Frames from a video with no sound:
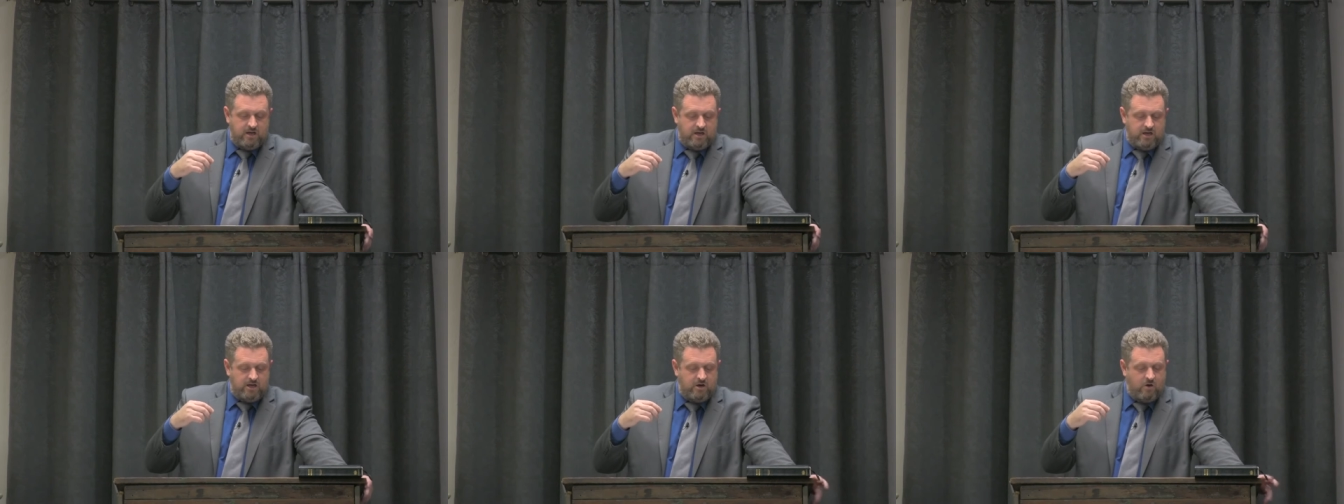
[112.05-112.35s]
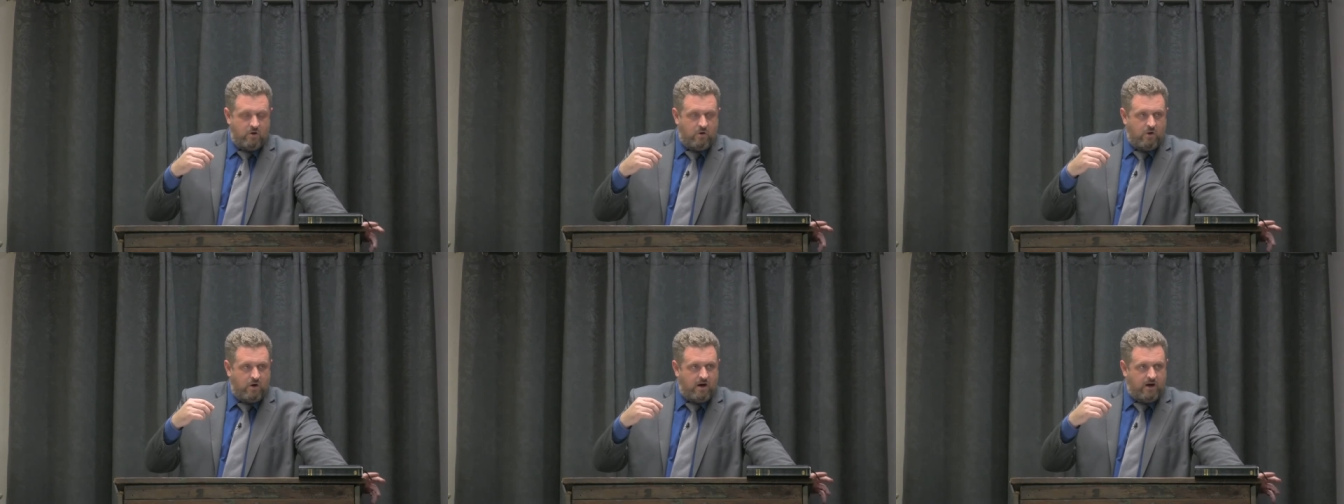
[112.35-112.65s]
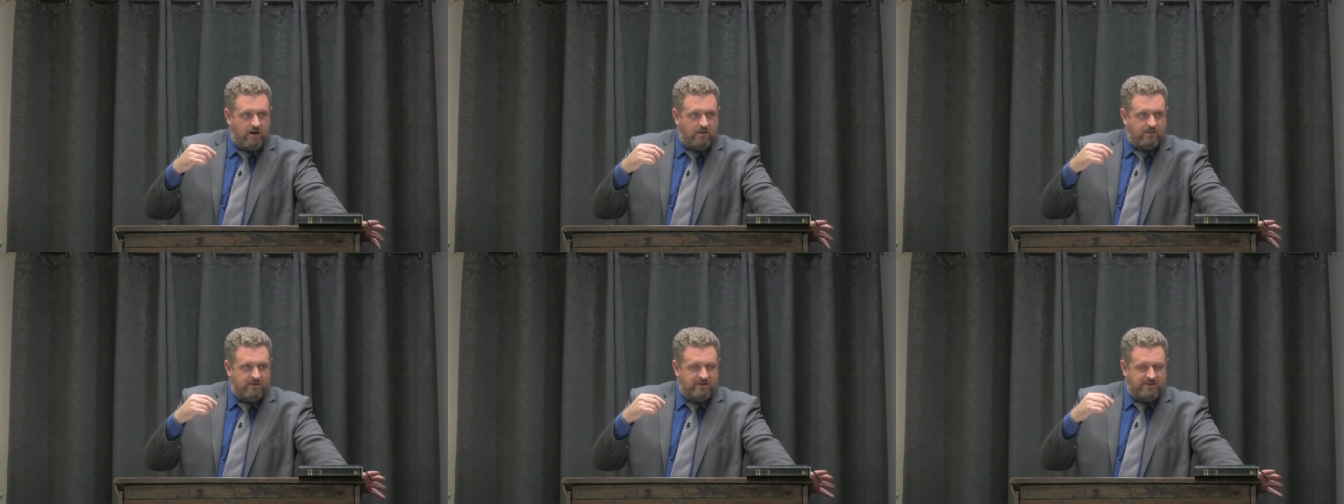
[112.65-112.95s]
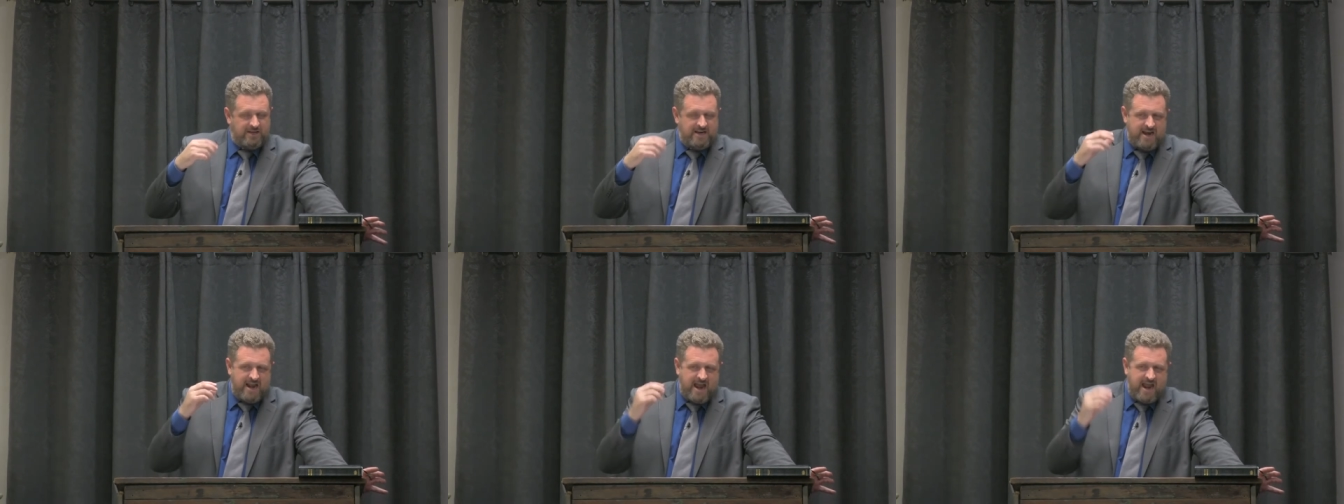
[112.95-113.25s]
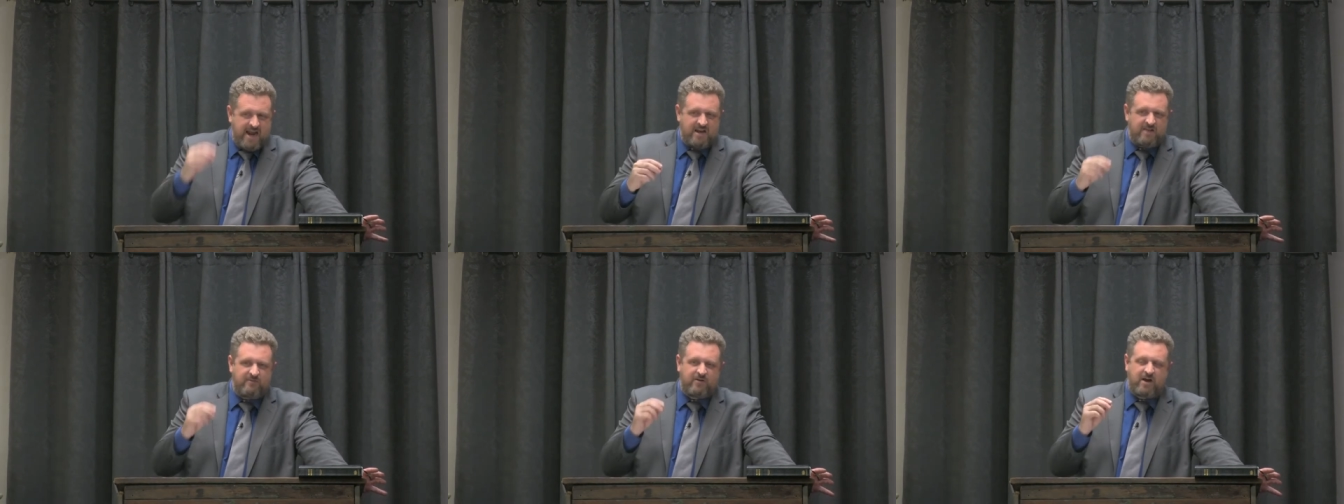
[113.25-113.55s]
you know, the, the
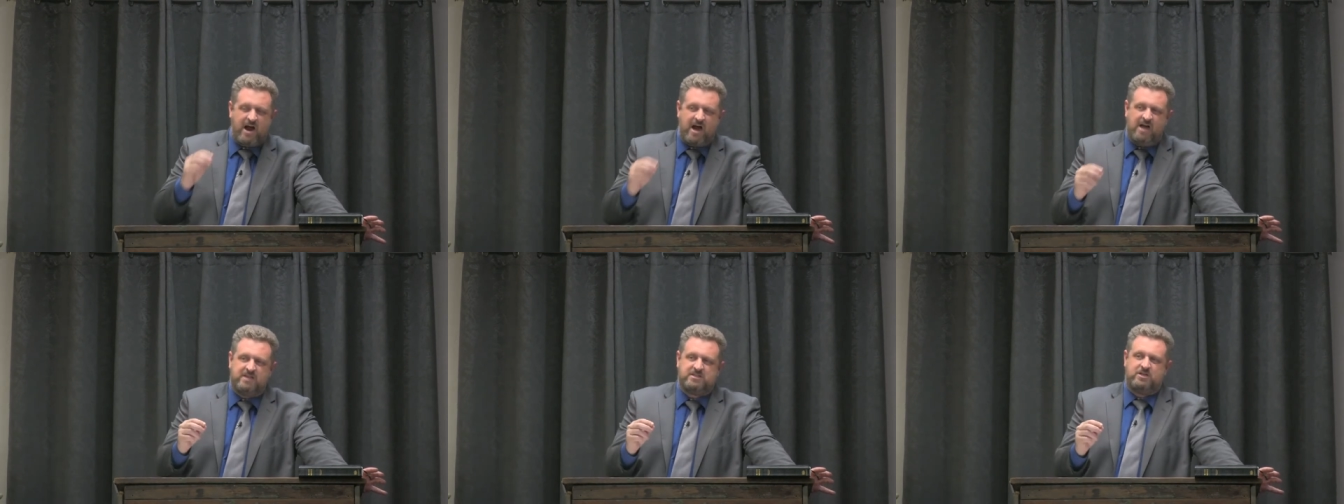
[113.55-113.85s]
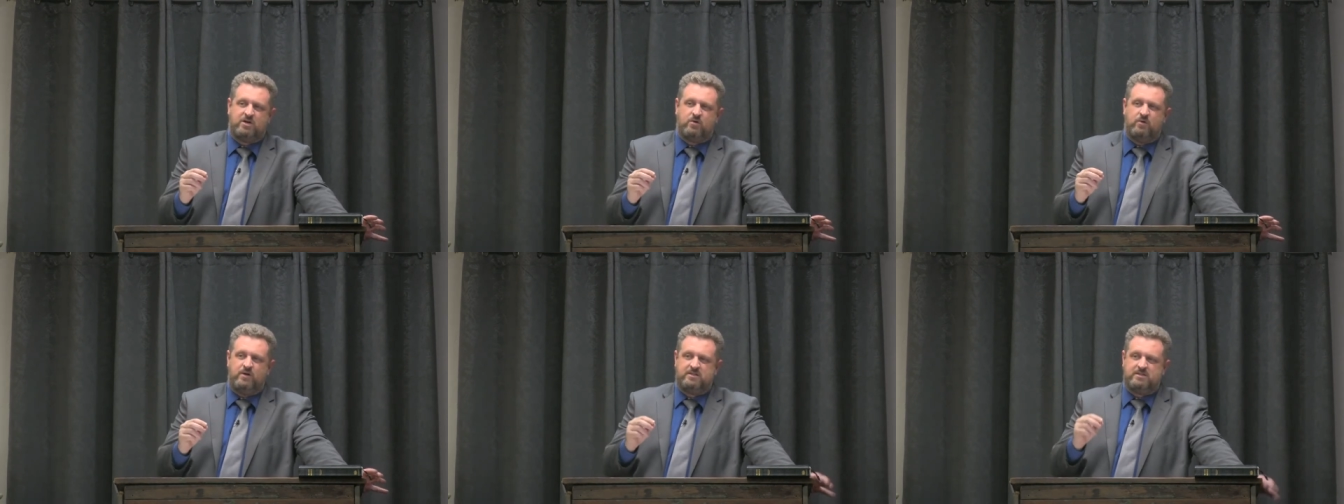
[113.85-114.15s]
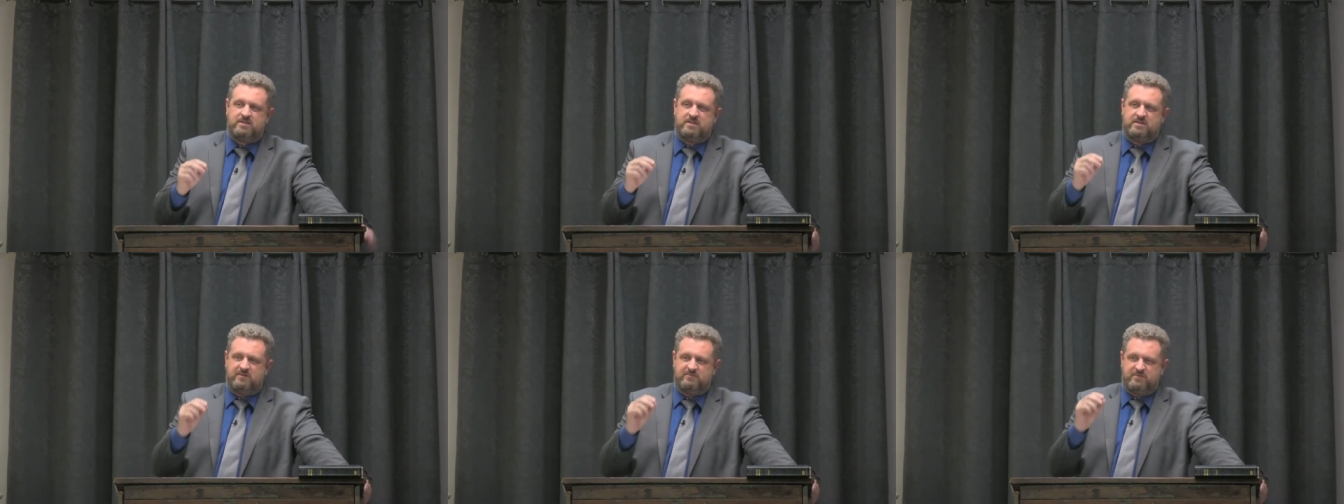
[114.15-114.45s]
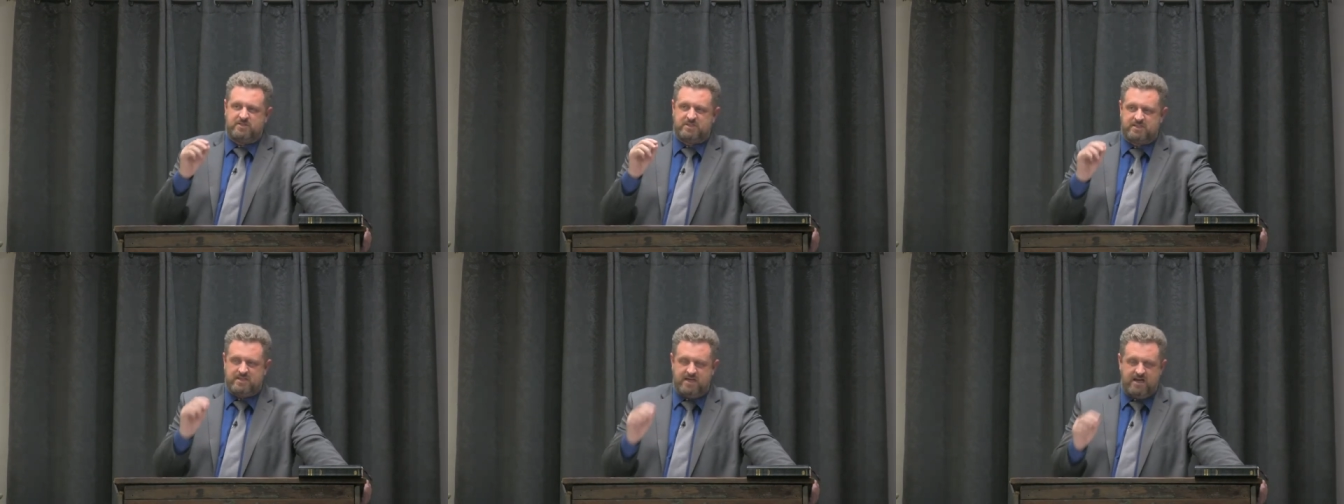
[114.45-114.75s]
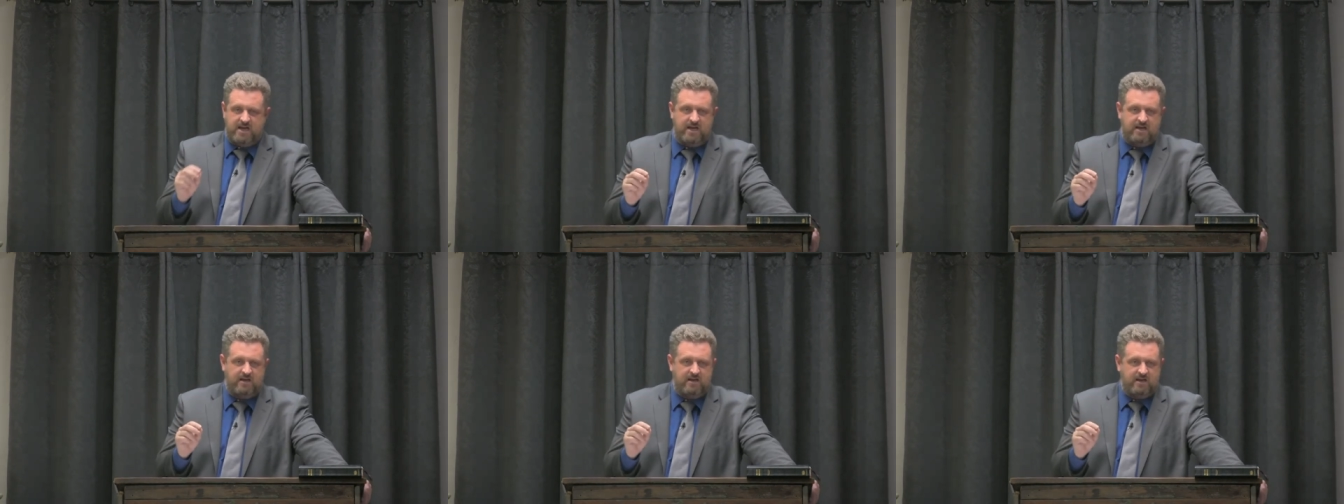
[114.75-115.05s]
negative consequences of
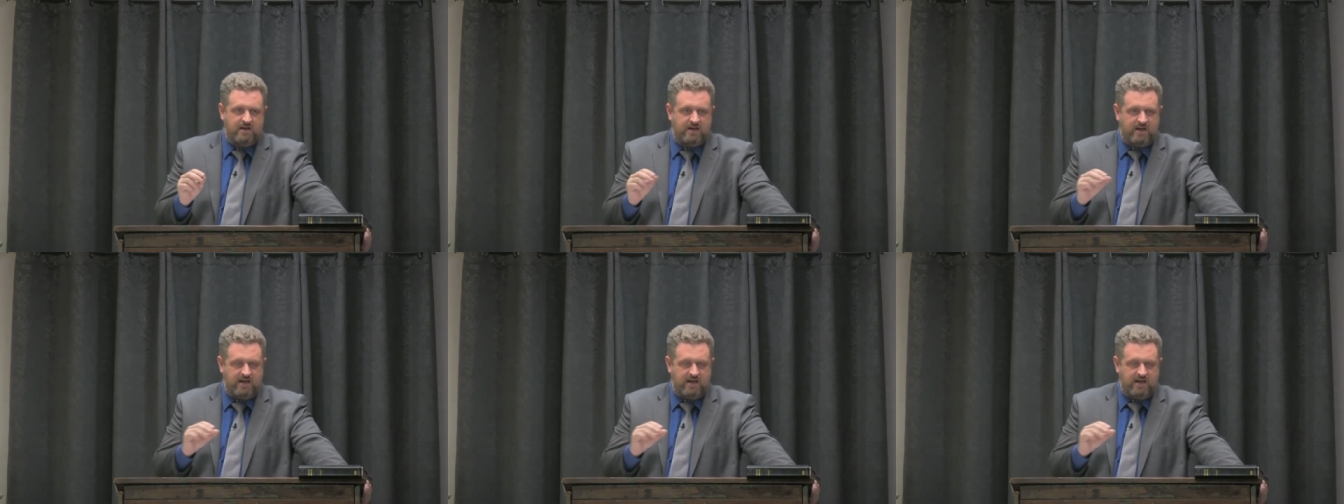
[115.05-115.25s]
sin